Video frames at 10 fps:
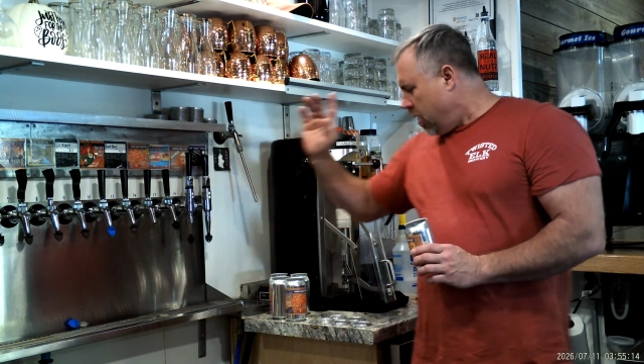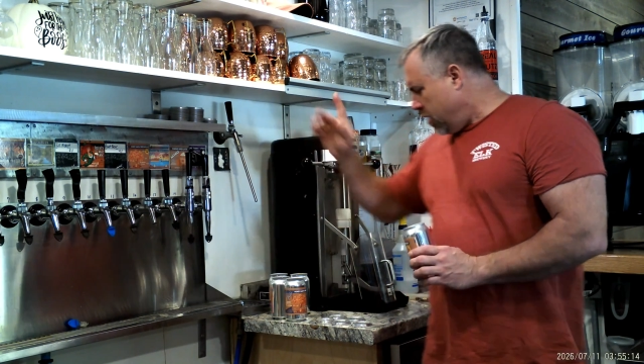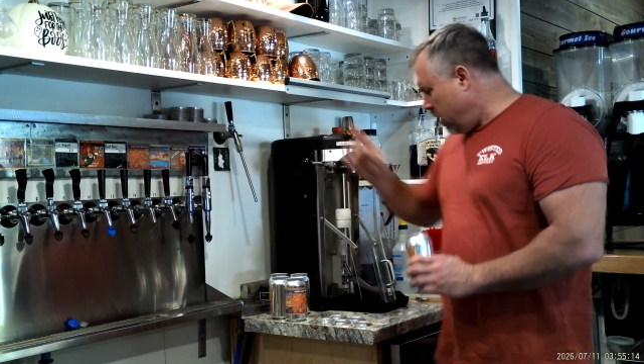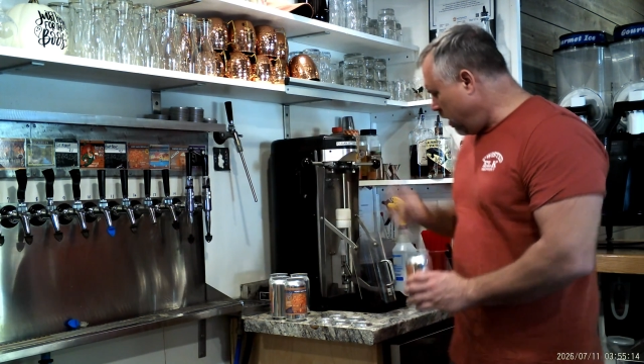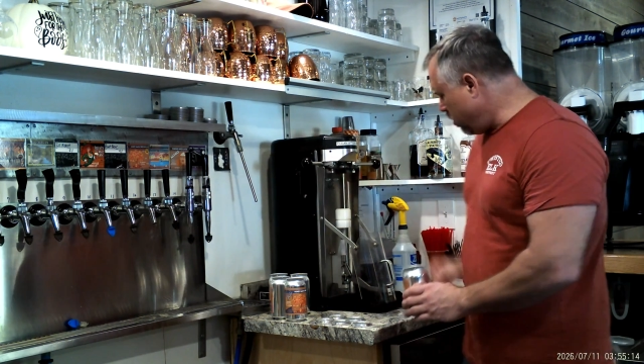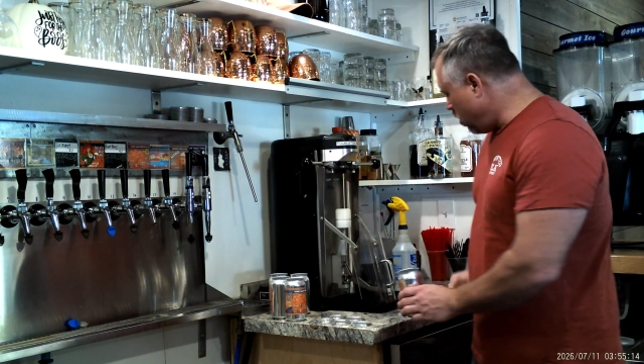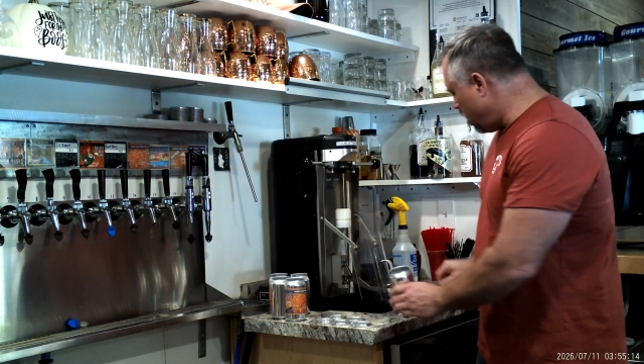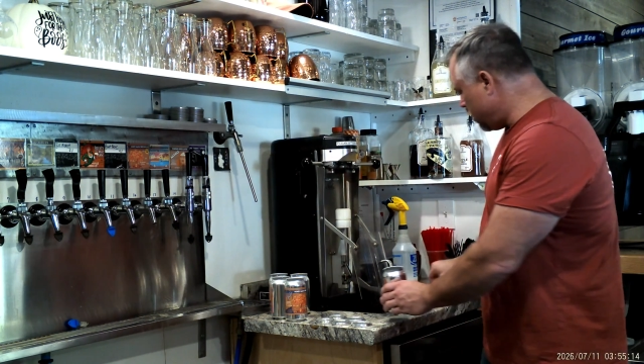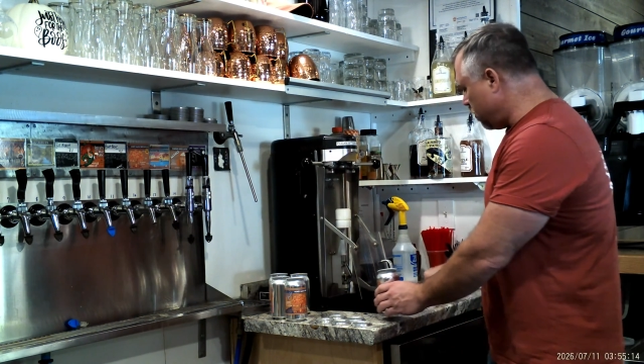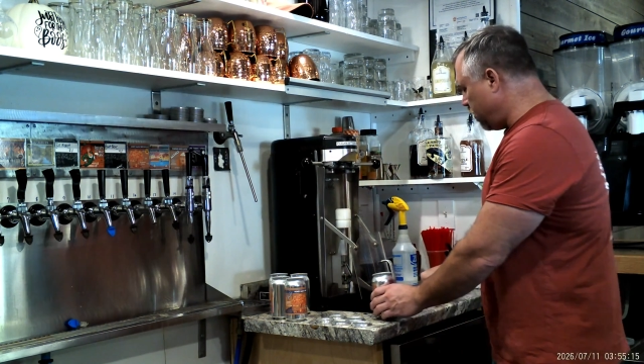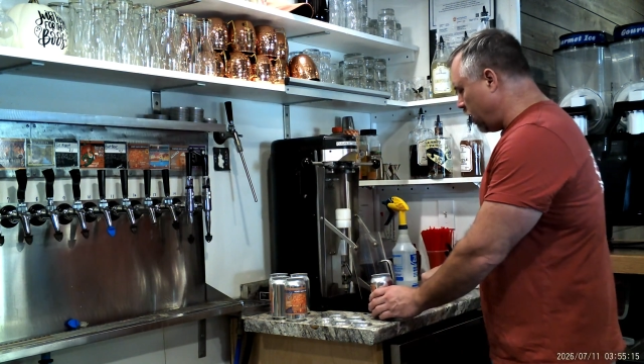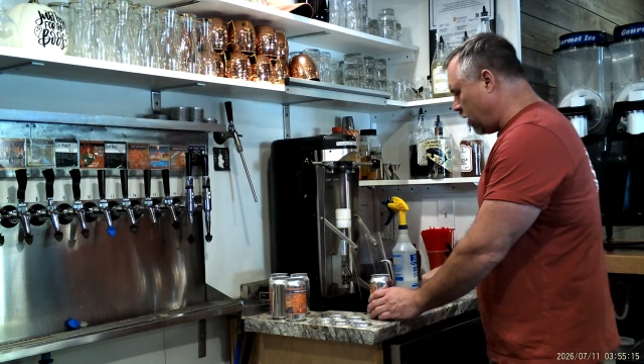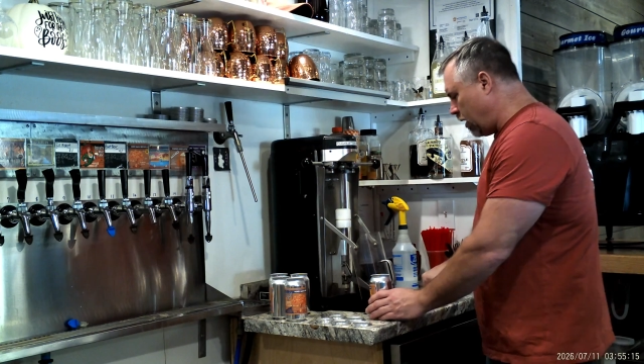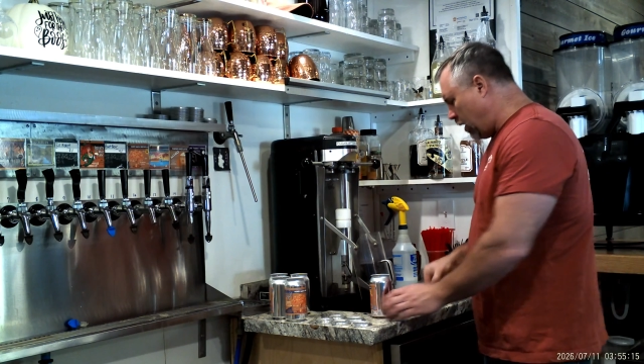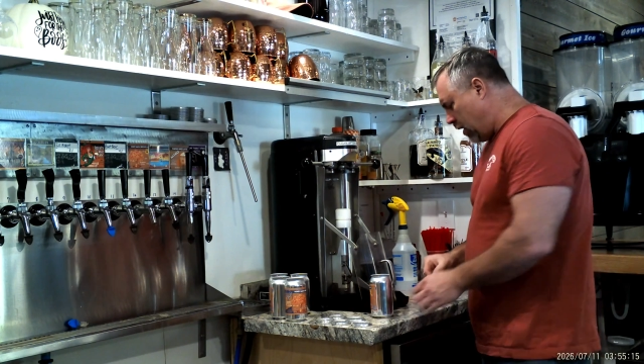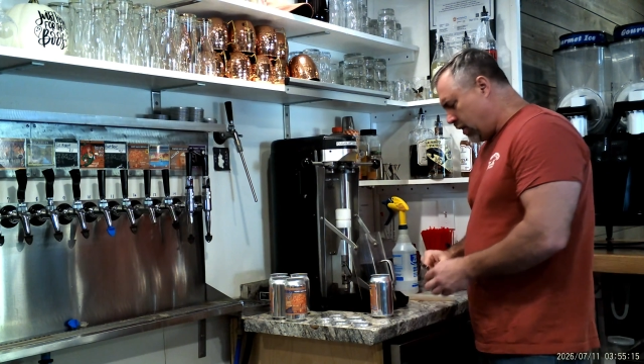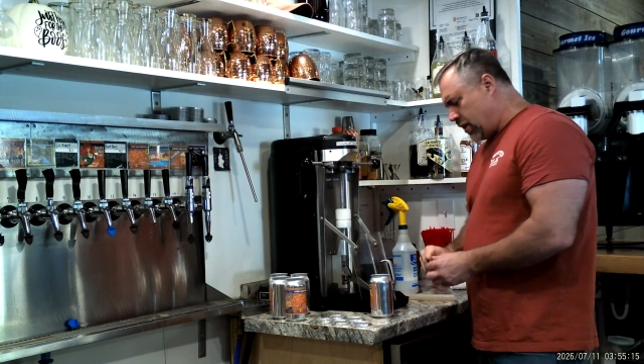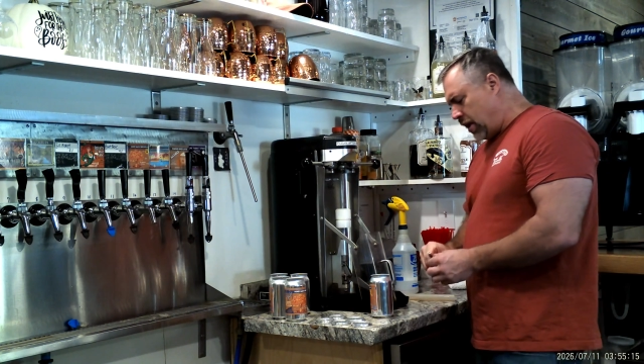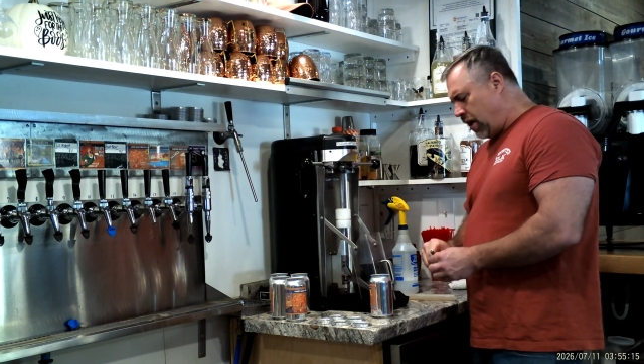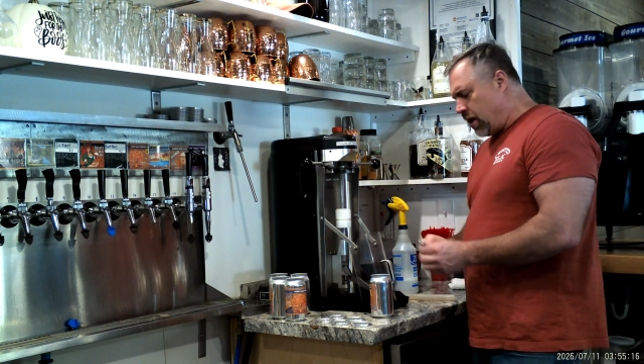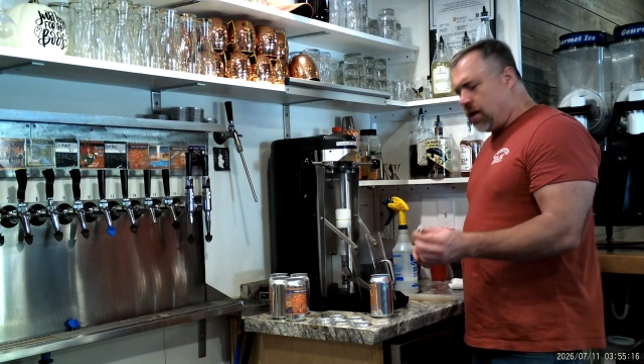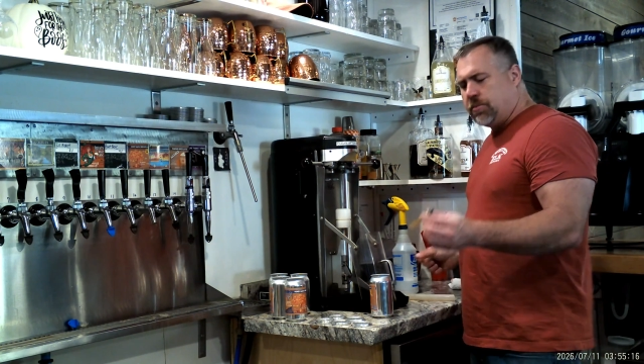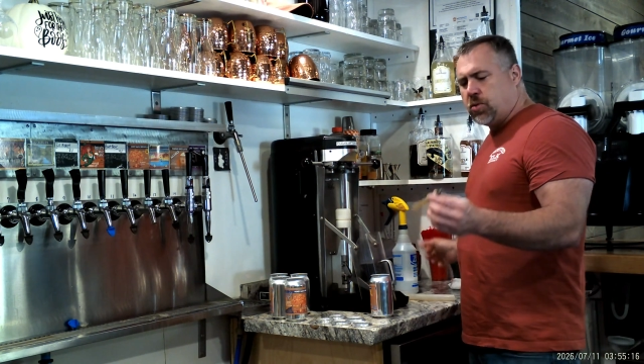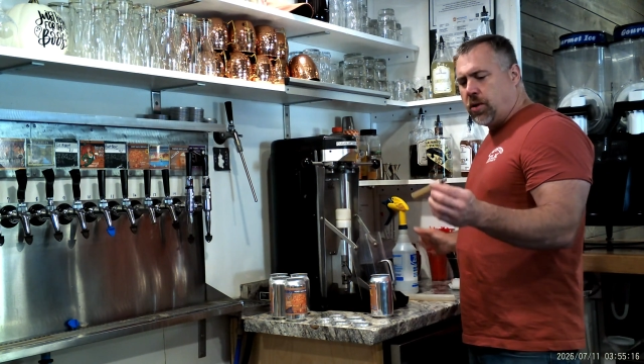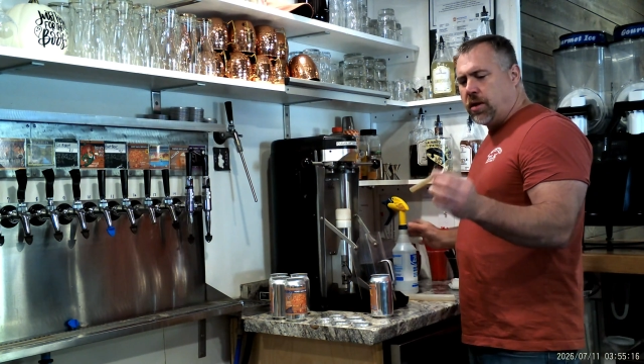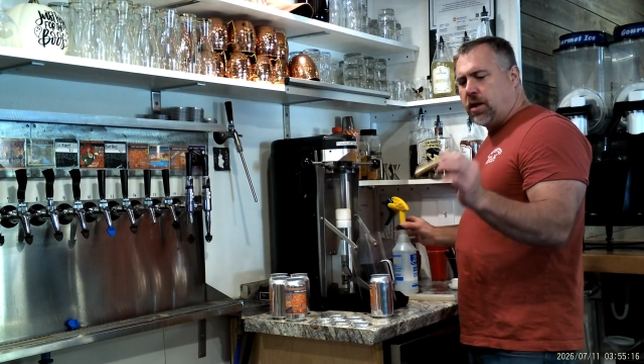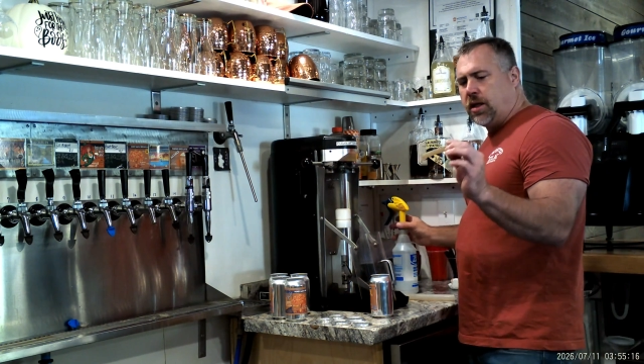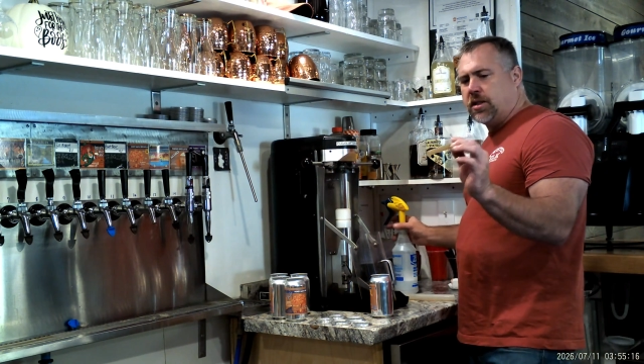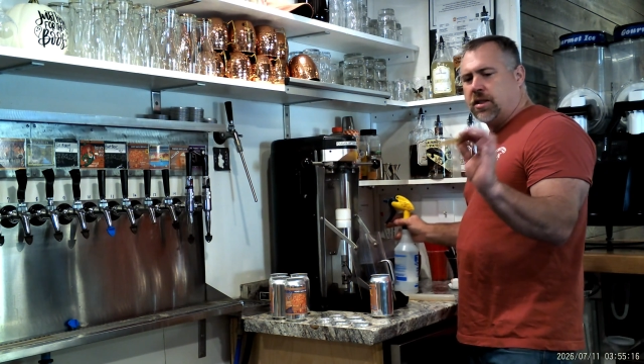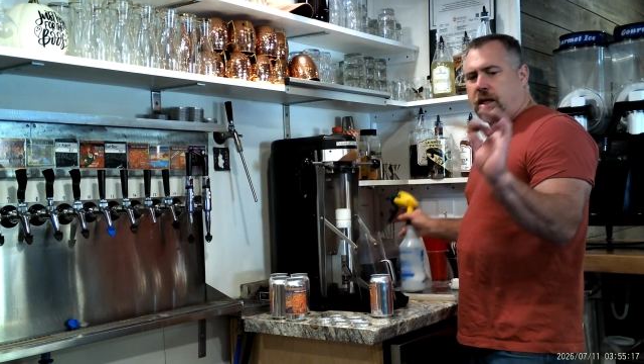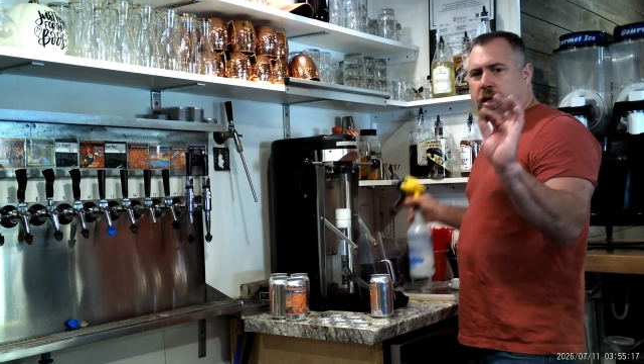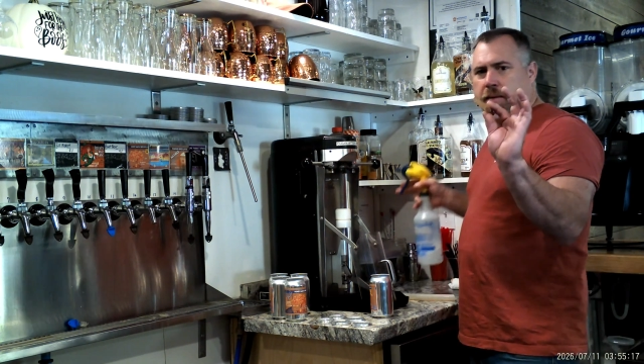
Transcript: The other awesome thing is it comes with these